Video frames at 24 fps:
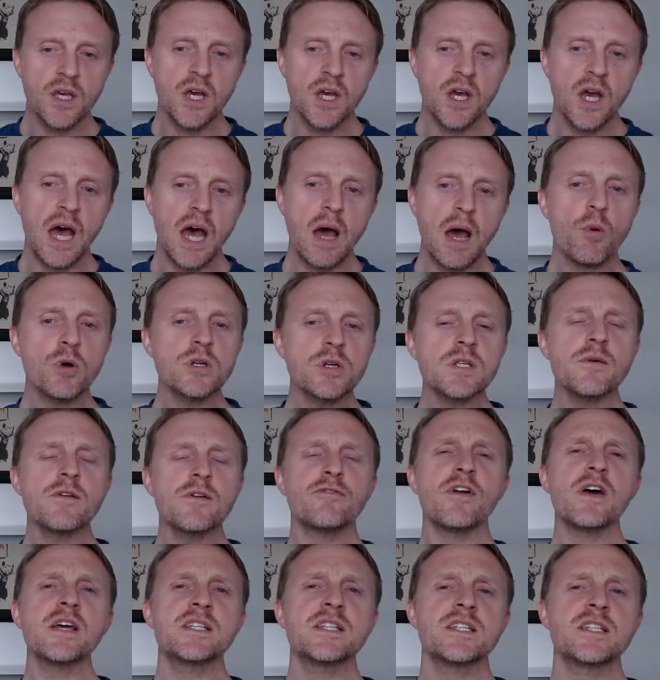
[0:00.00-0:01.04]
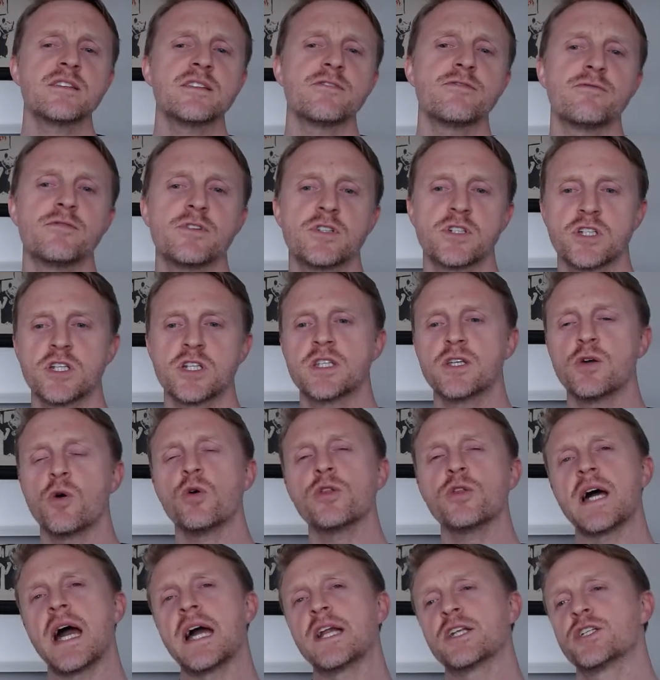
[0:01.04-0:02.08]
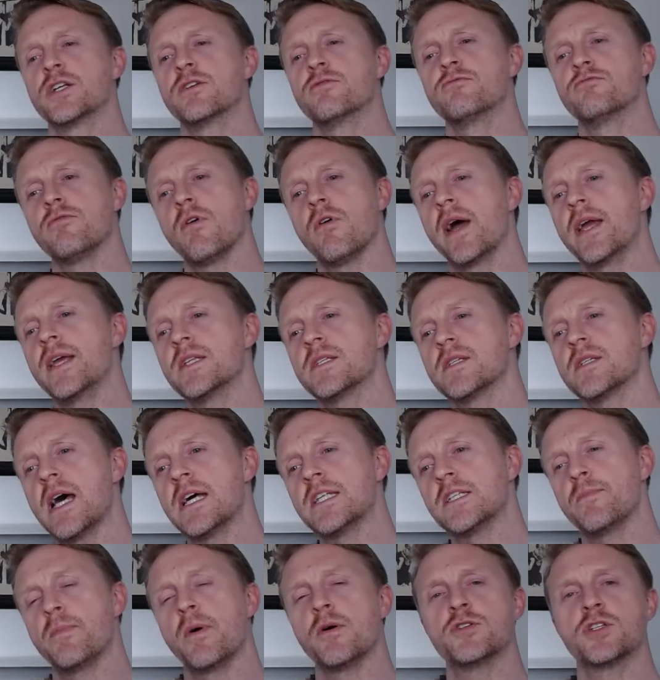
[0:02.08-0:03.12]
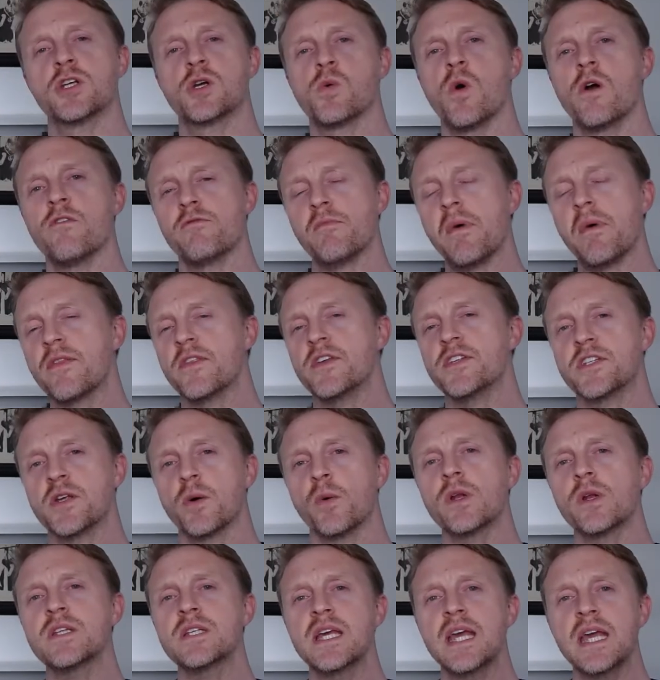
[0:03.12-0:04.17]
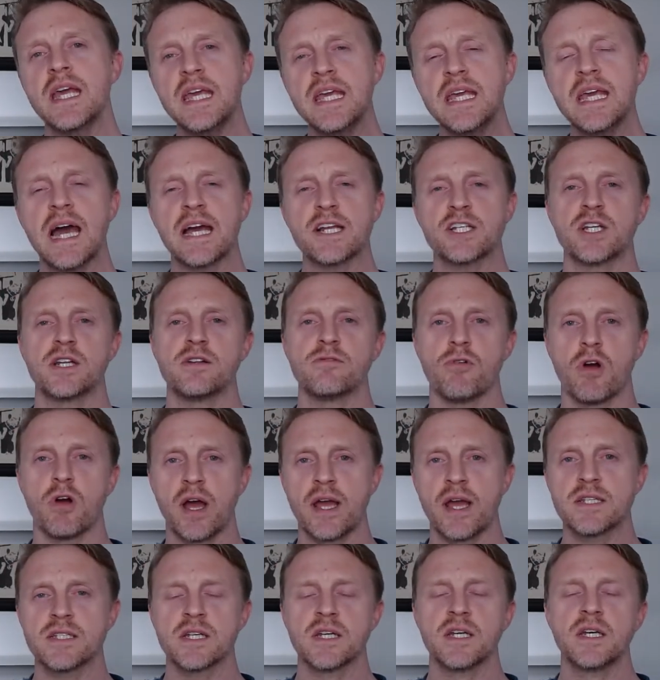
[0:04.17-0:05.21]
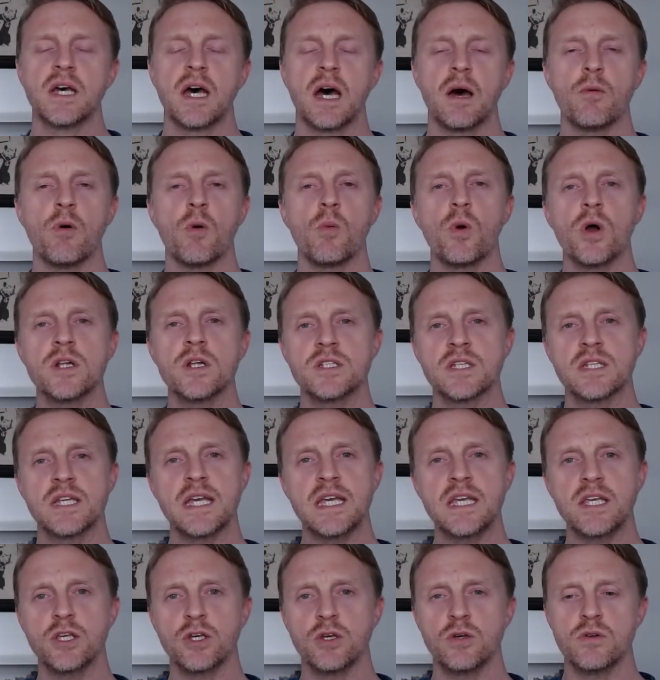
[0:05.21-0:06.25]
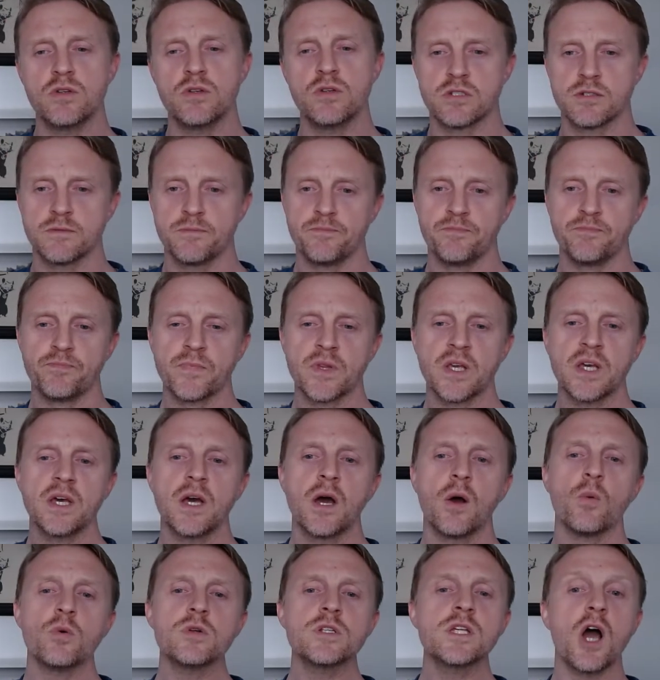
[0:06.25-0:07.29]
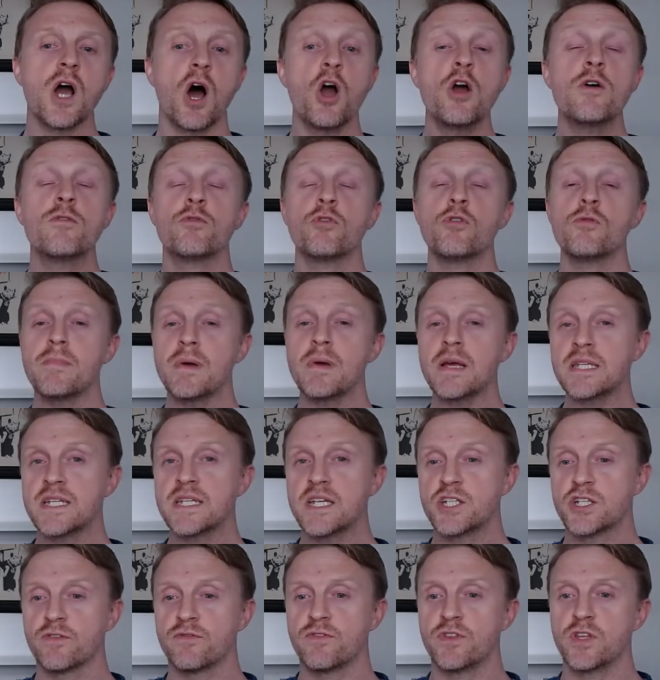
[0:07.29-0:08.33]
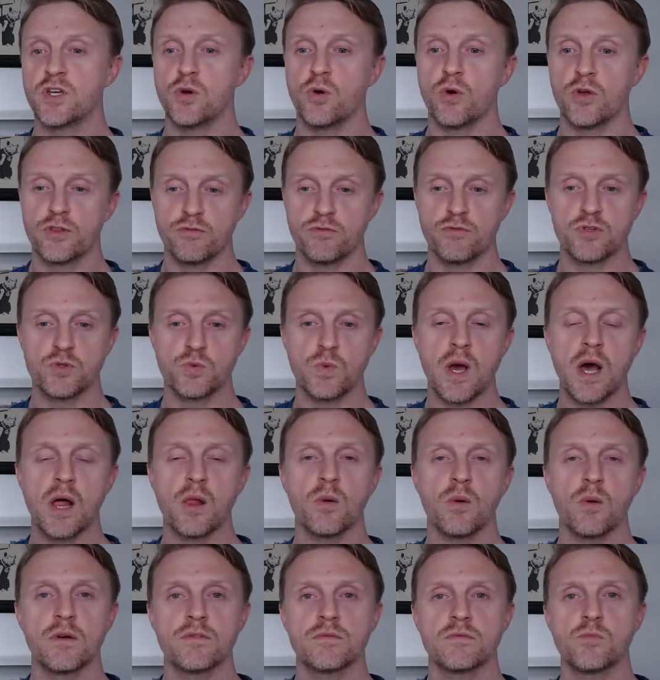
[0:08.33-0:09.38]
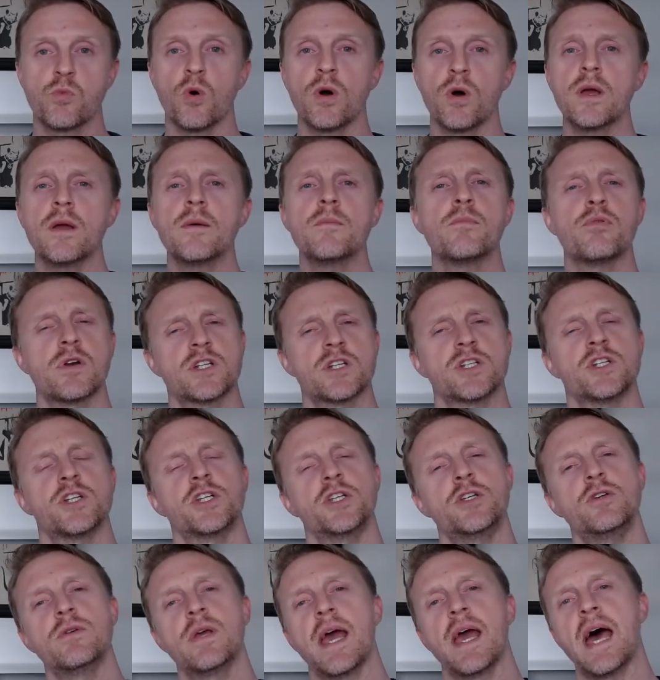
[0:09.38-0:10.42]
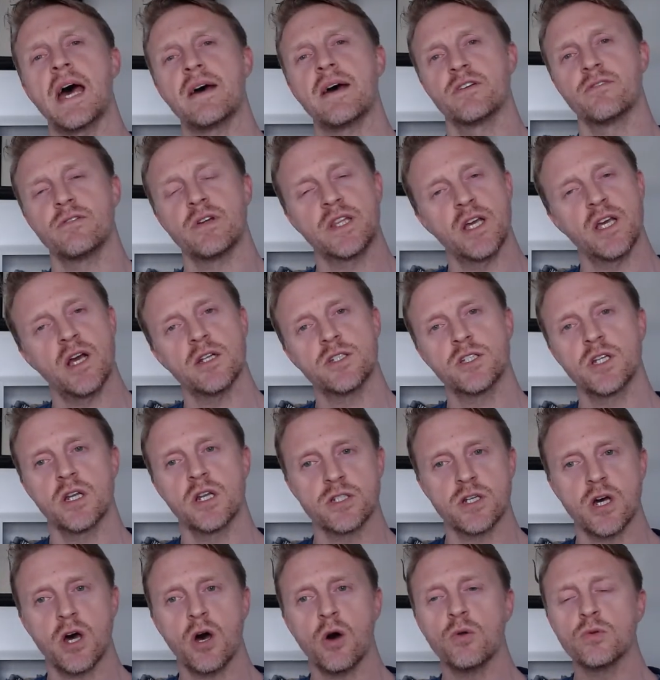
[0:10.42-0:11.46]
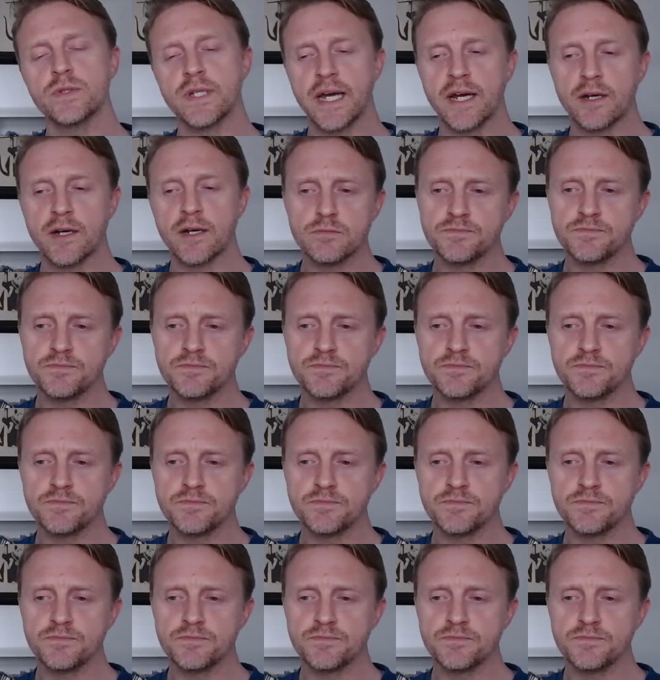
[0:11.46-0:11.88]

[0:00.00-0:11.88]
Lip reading: And what type of phrases does the author actually write as opposed to quote from others? So what does he actually write, and what words does he use? What's the overall message of the author as well? What impression do you get having read the article as a whole now